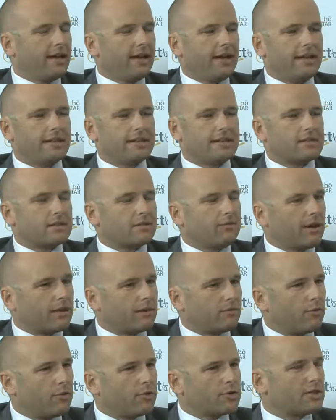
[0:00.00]
It is
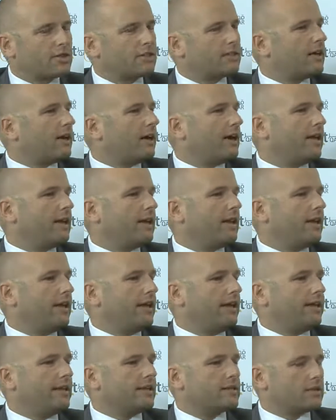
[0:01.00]
quite versatile.
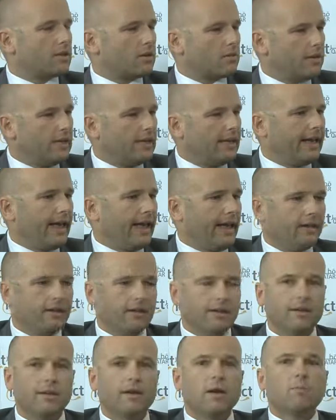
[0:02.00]
It is really
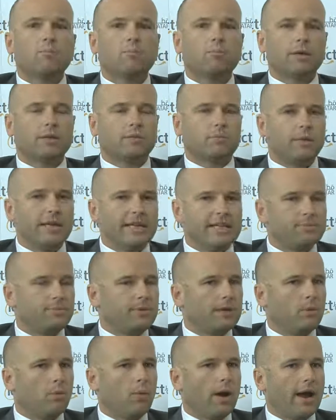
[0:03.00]
handy. But please
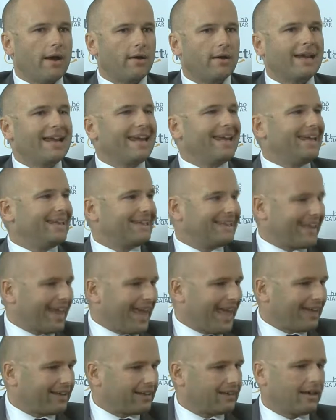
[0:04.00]
be aware, it
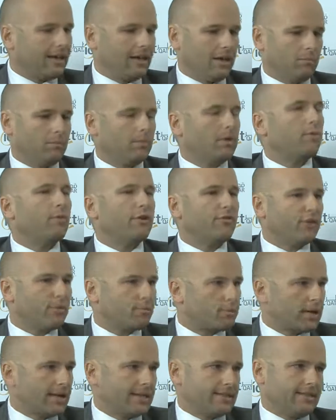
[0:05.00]
can come with a
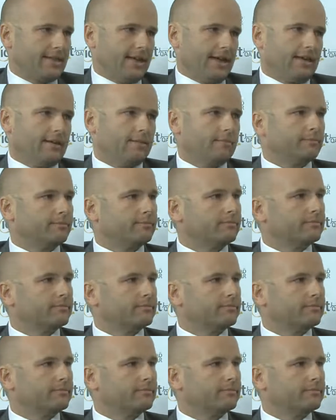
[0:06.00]
price tag.